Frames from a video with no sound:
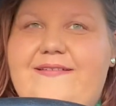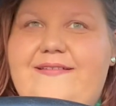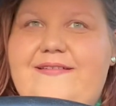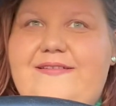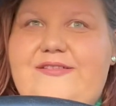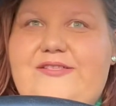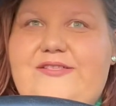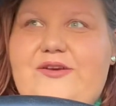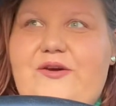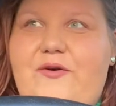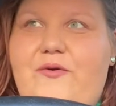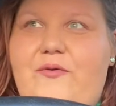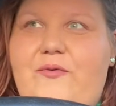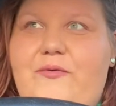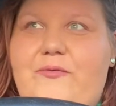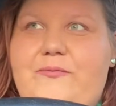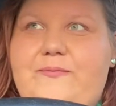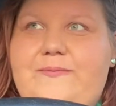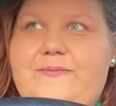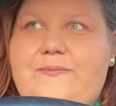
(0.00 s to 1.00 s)

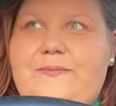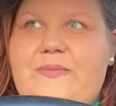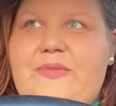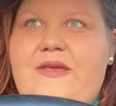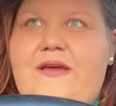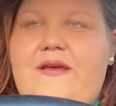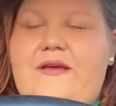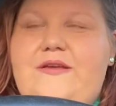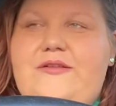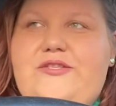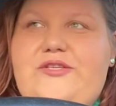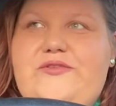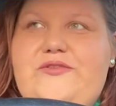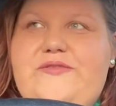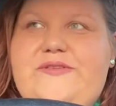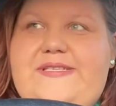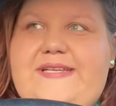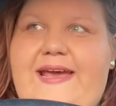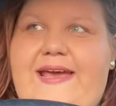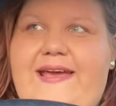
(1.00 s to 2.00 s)
so
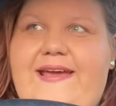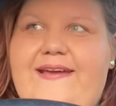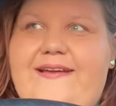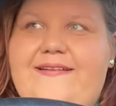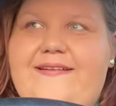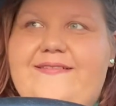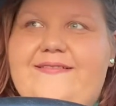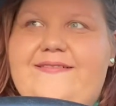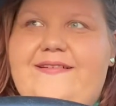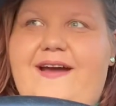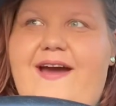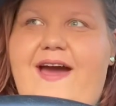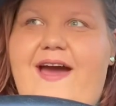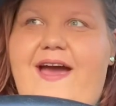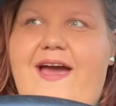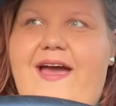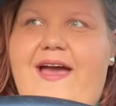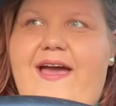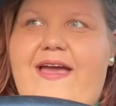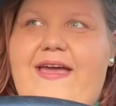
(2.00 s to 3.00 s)
Tuesday,
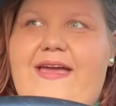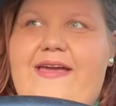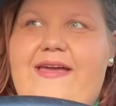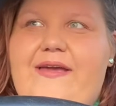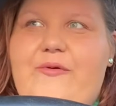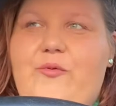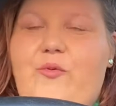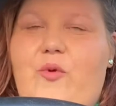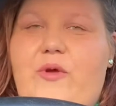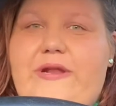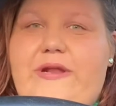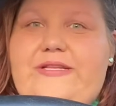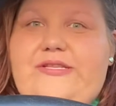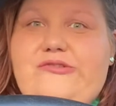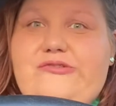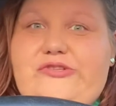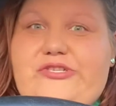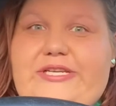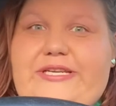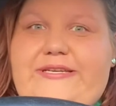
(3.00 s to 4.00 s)
I wanted
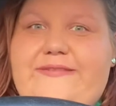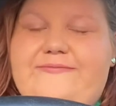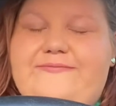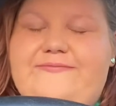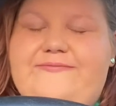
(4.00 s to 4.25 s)
sushi.